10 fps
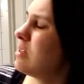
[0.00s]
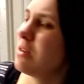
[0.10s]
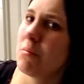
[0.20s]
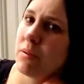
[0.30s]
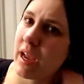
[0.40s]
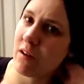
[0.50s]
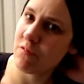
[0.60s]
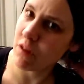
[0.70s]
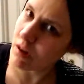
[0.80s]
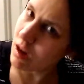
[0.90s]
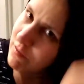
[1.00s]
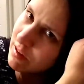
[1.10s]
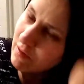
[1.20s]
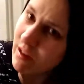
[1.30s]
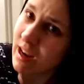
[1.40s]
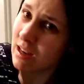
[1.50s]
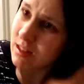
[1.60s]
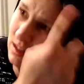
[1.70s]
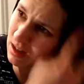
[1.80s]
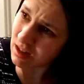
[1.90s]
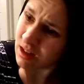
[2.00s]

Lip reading: didn't plan far enough in advance,